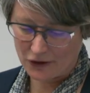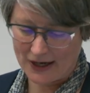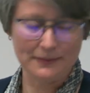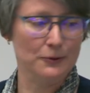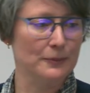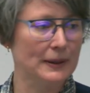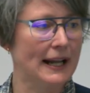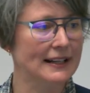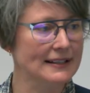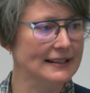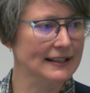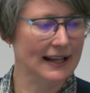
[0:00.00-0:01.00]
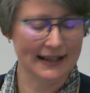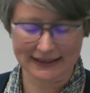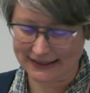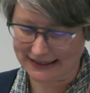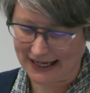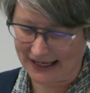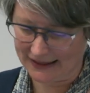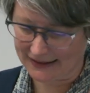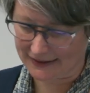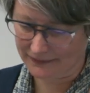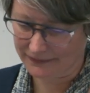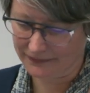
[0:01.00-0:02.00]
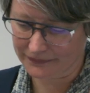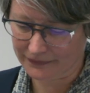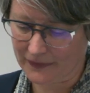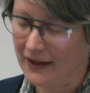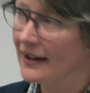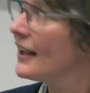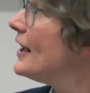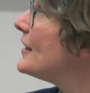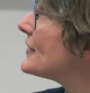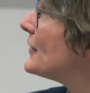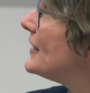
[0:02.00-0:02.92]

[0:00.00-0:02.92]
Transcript: transport planners can understand. So